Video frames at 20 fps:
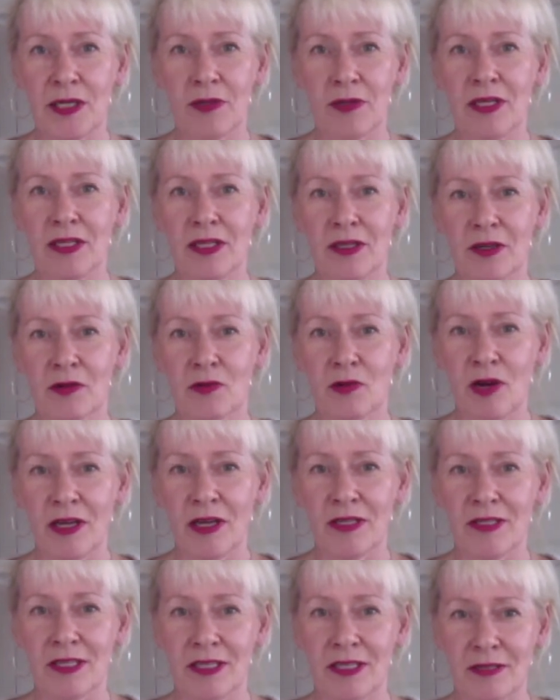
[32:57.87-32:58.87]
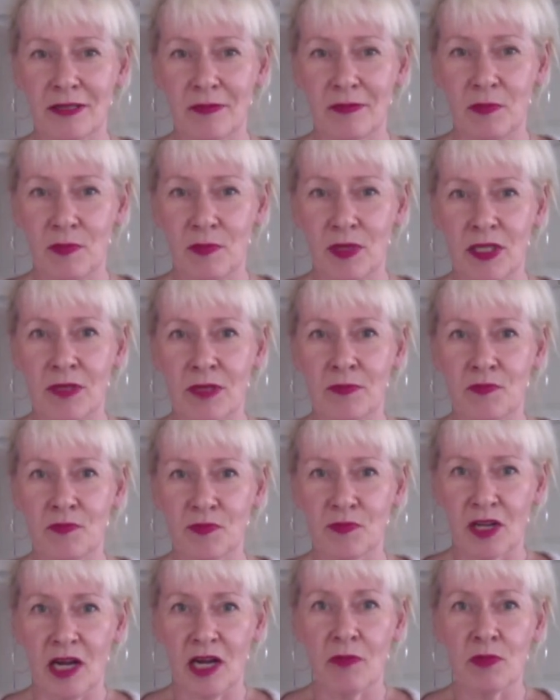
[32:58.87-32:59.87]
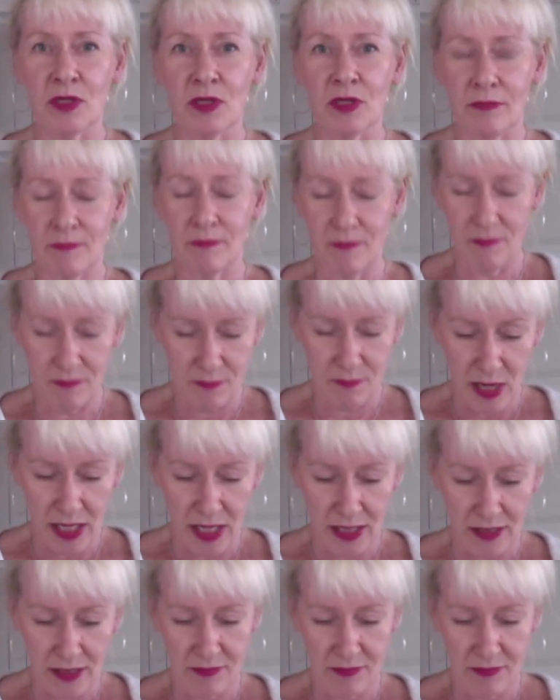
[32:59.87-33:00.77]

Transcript: in a crisis. It comes back